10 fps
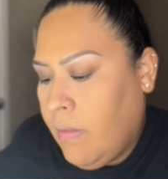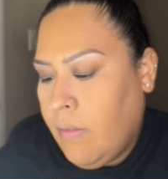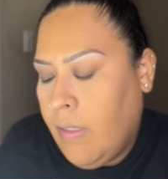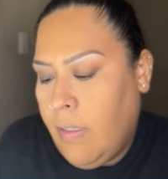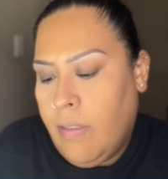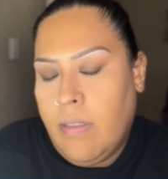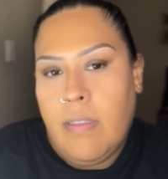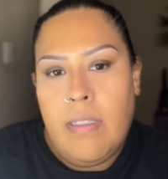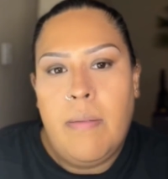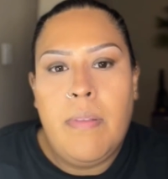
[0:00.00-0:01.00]
Okay, so
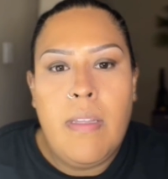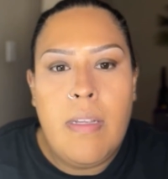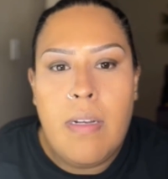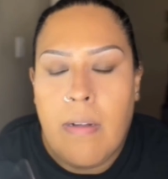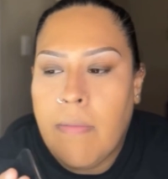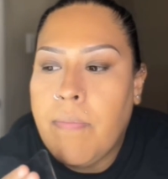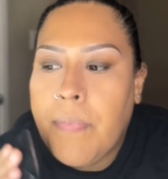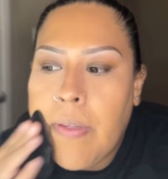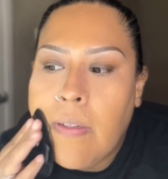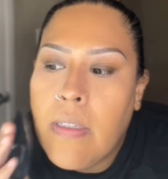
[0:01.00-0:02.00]
same thing now
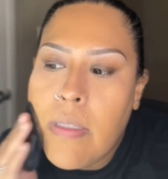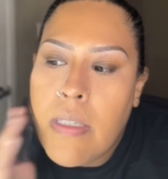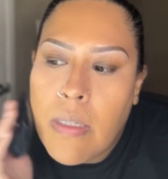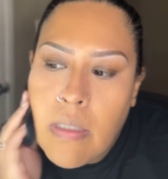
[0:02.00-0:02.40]
on this side.